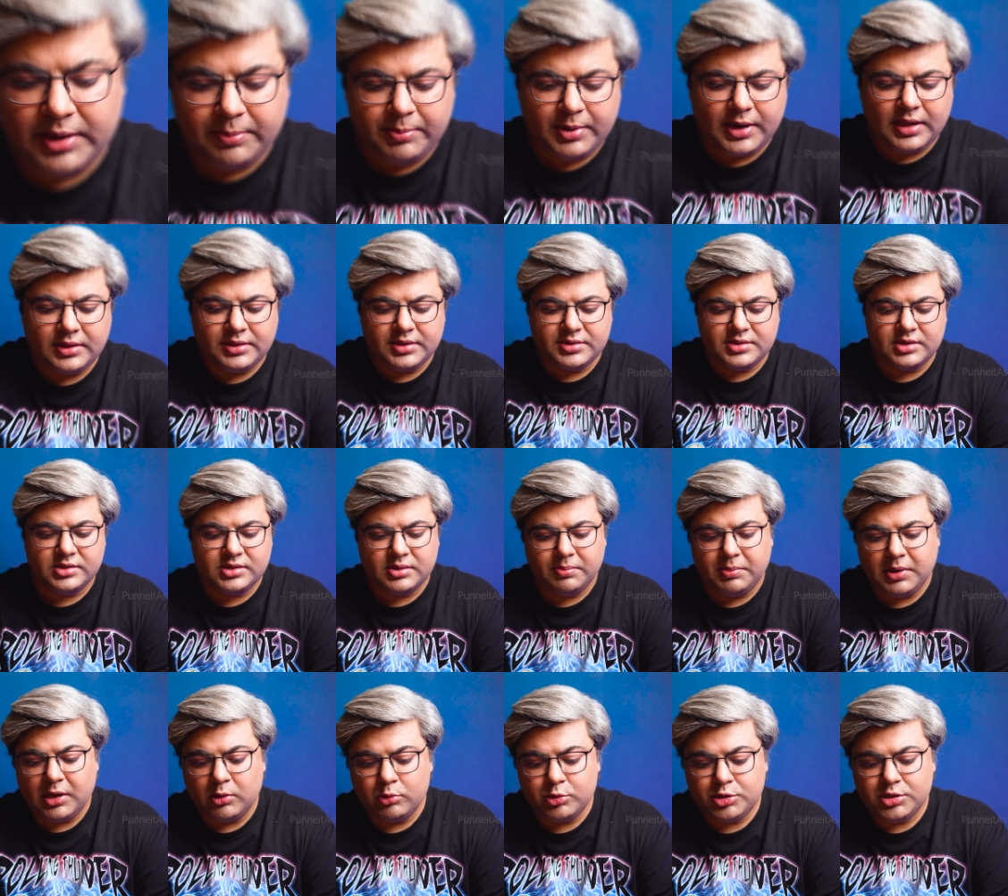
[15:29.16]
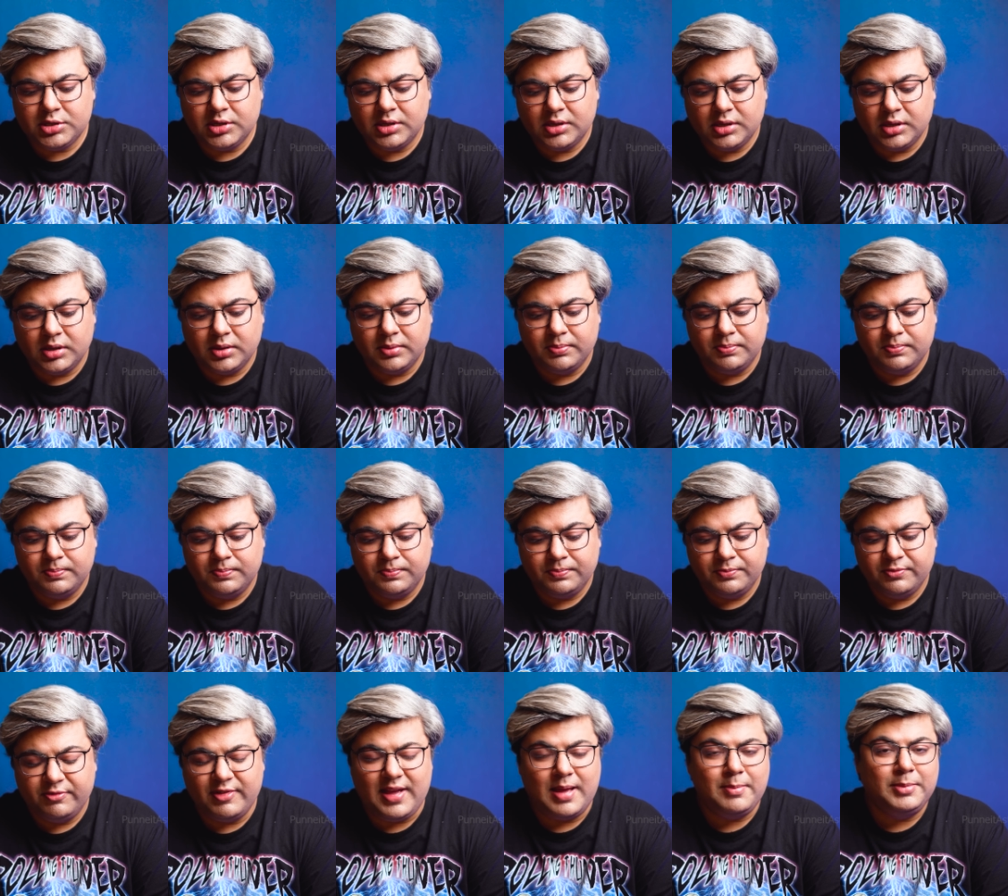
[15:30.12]
Libra, this is about uh,
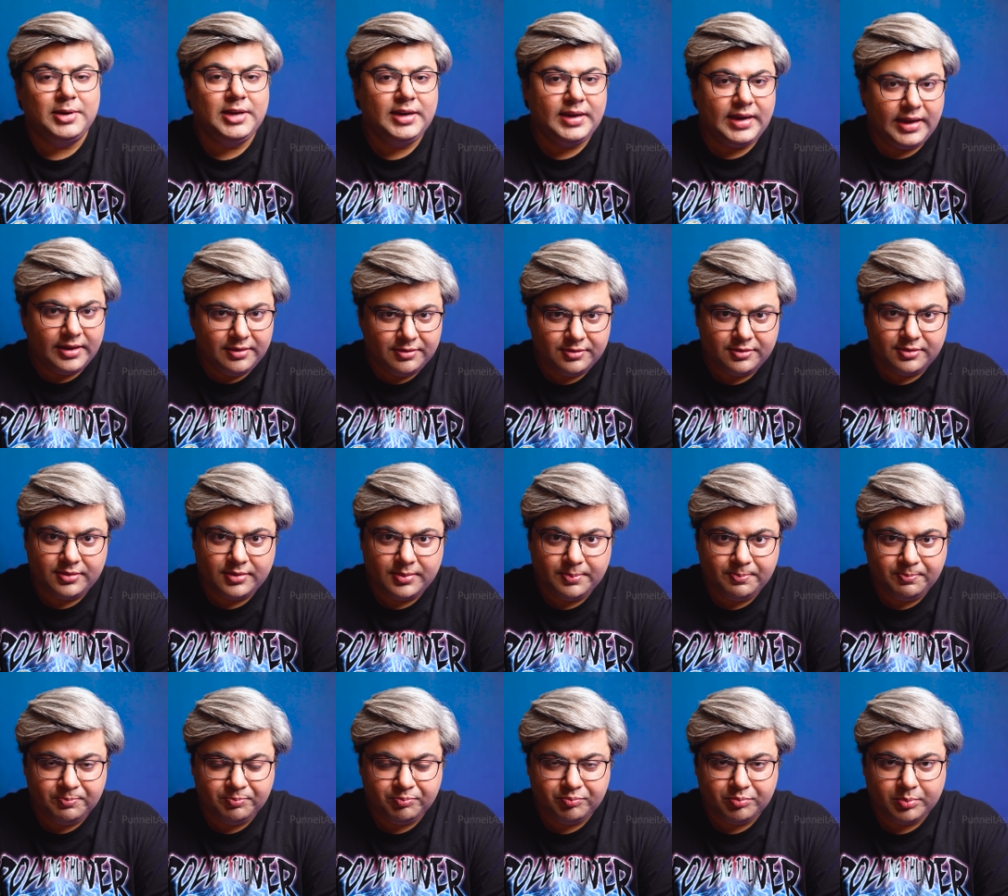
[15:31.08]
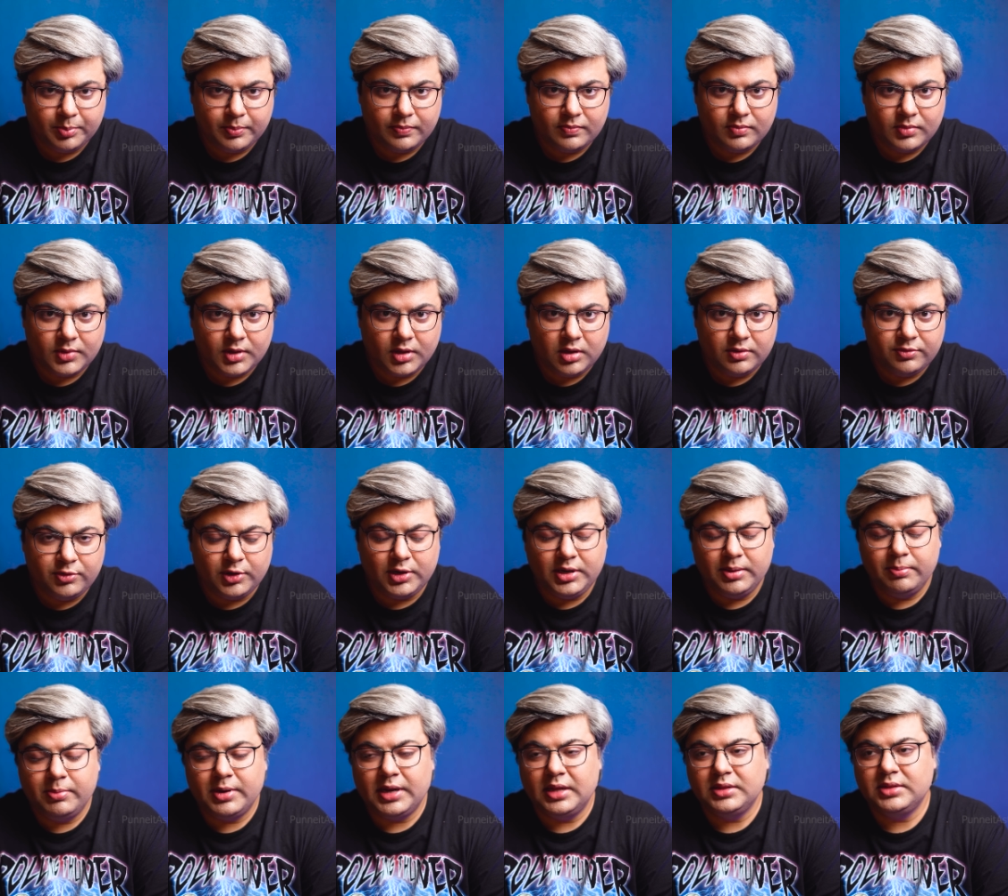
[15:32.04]
family life. For
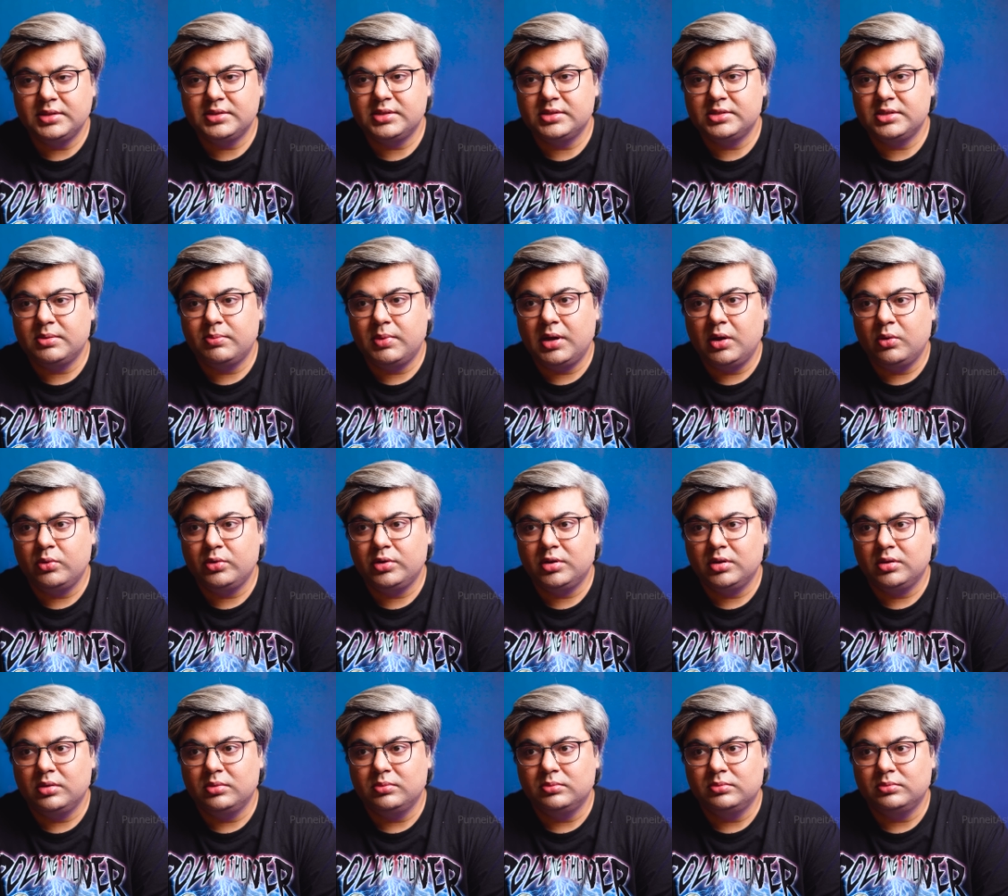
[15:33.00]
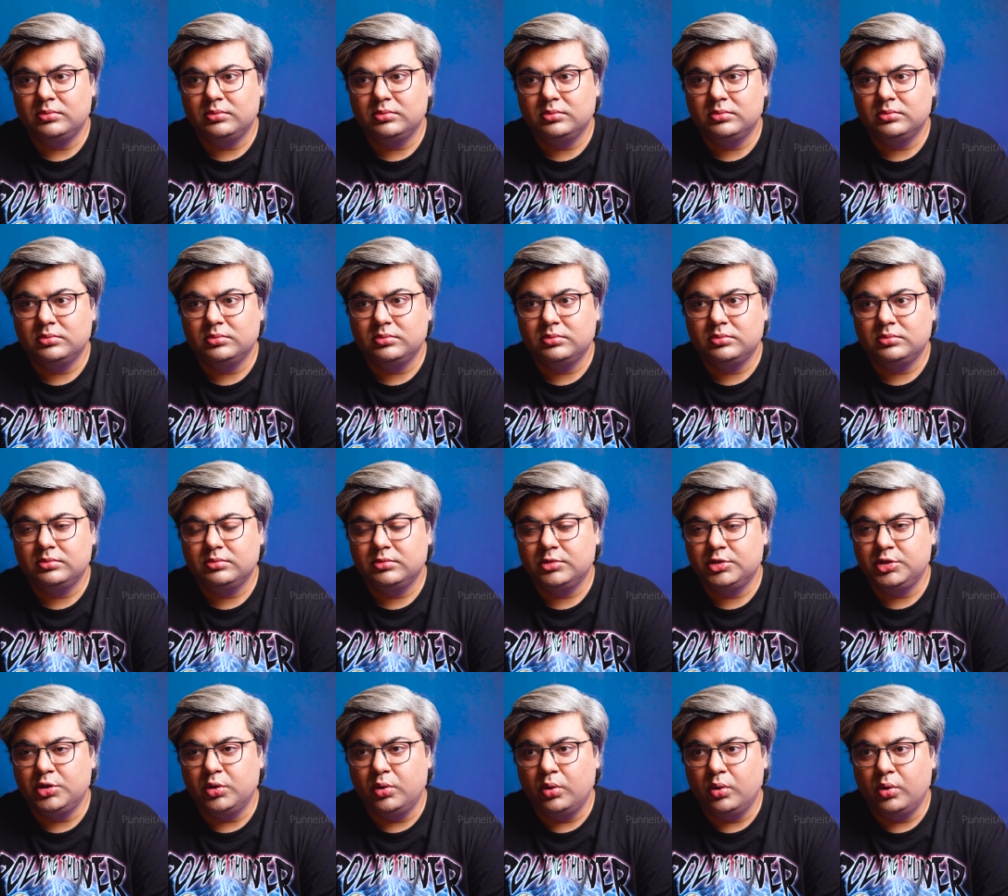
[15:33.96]
Libra, this is about
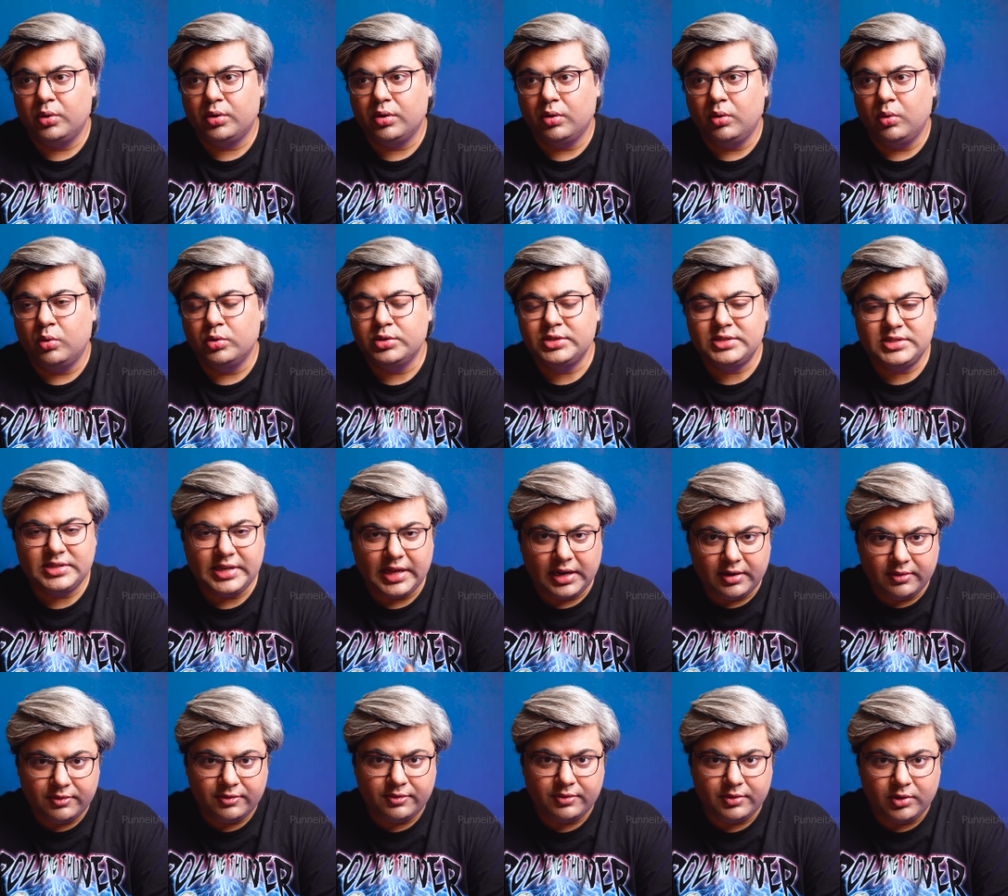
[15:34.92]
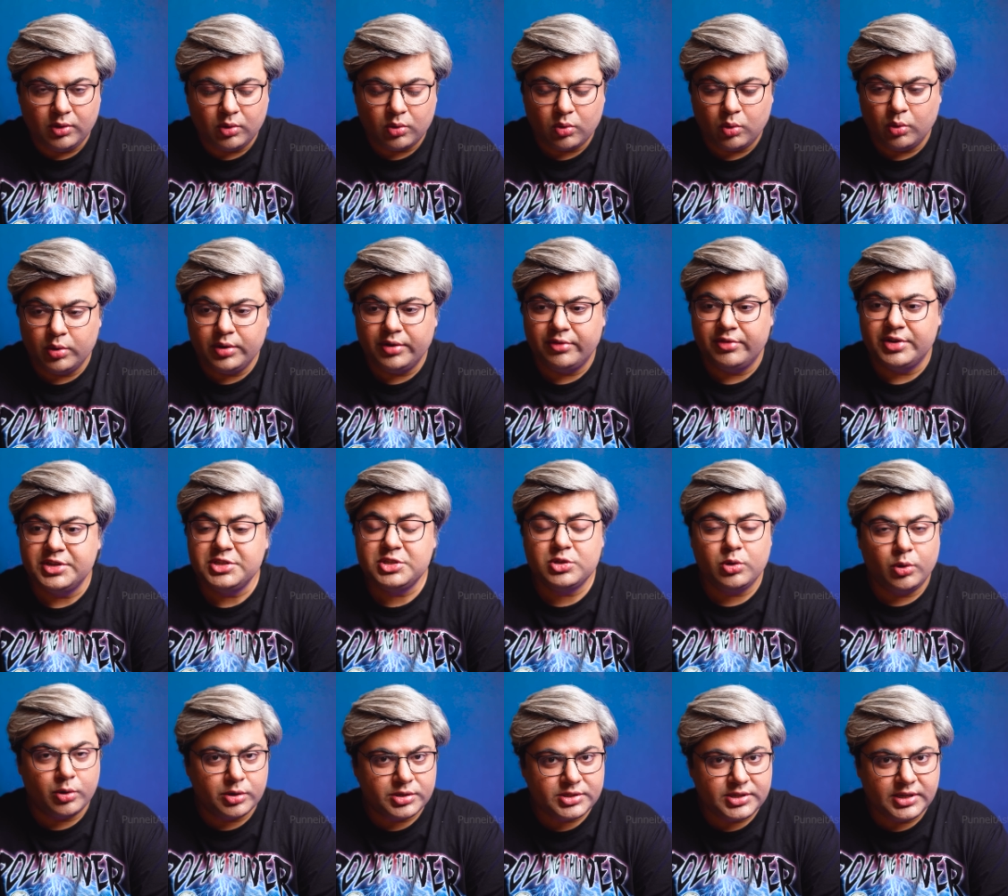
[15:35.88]
your own self, your own
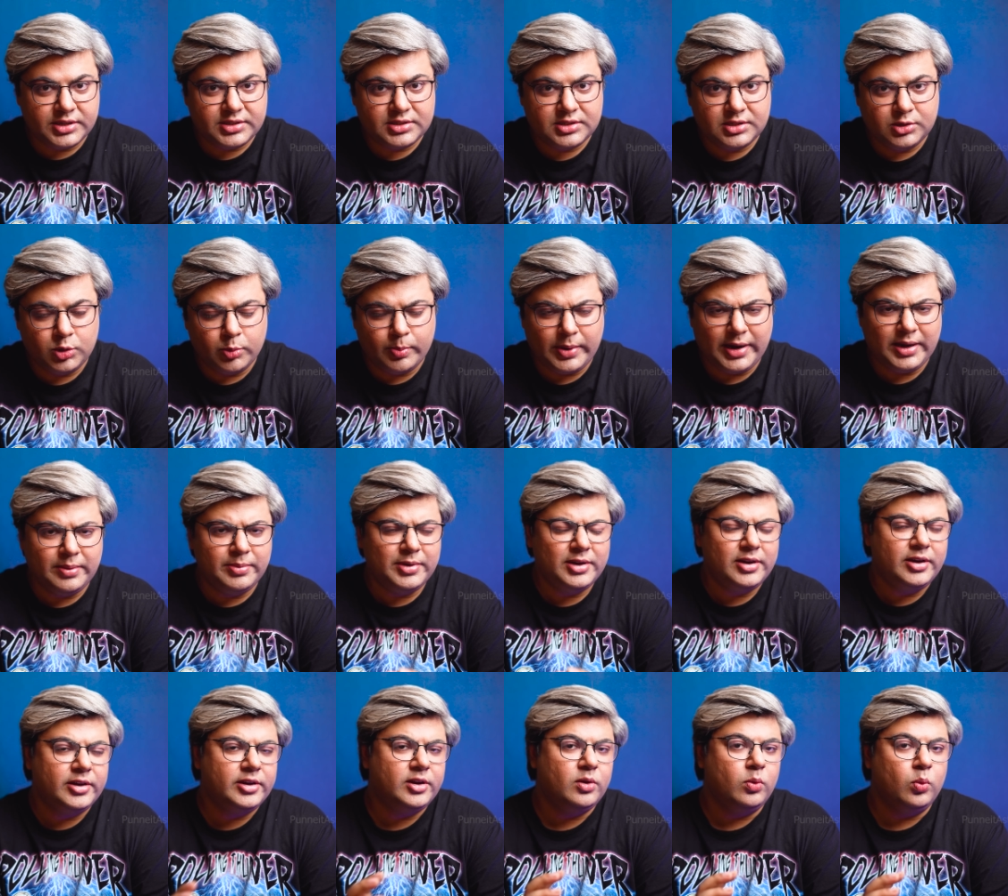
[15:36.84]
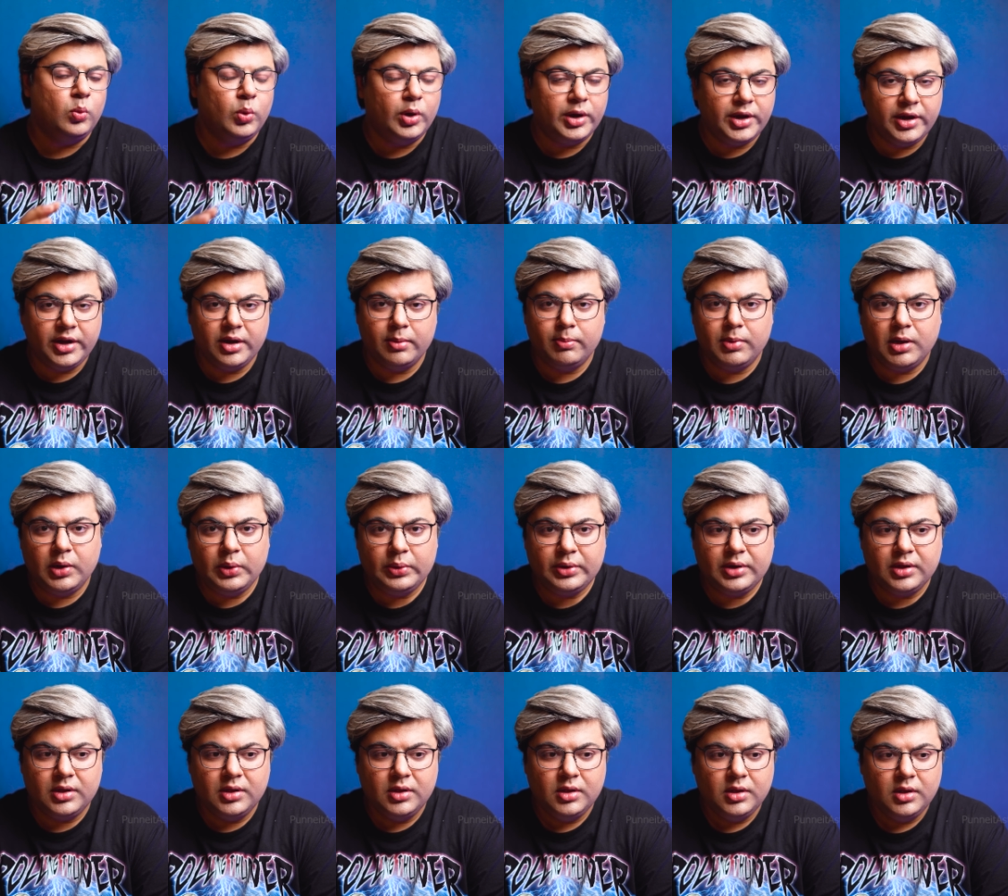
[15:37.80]
resources. You might be a little worried
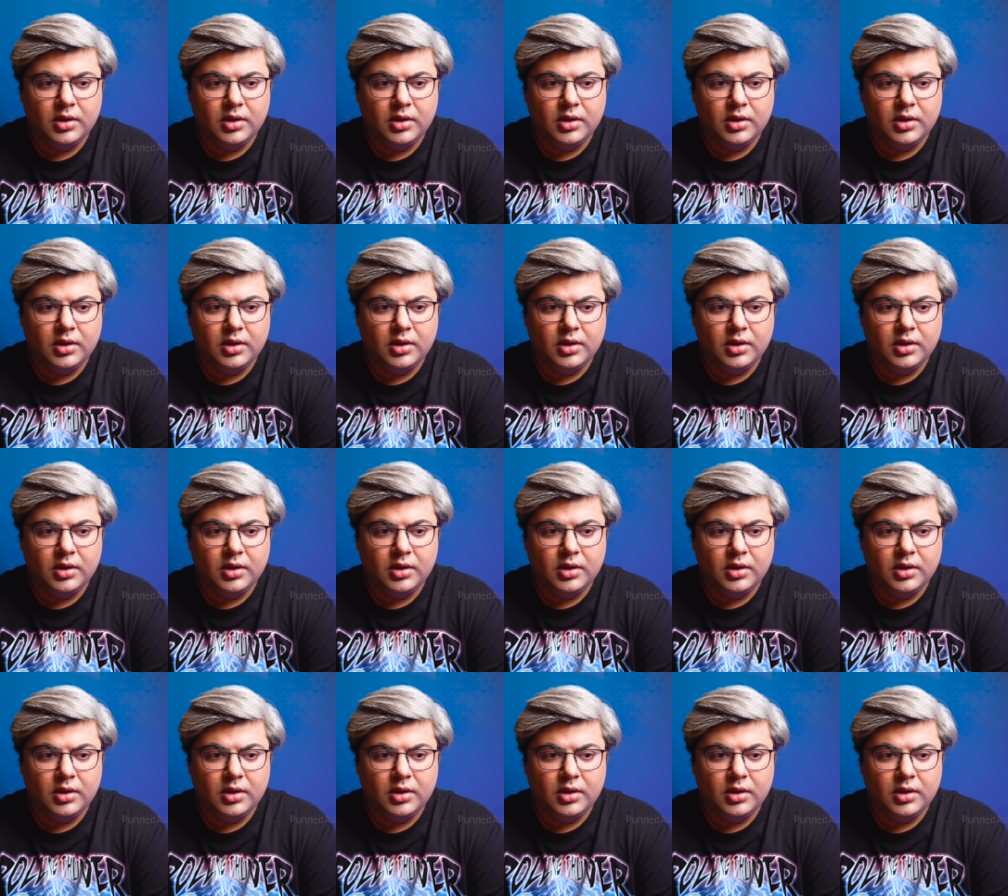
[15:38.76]
about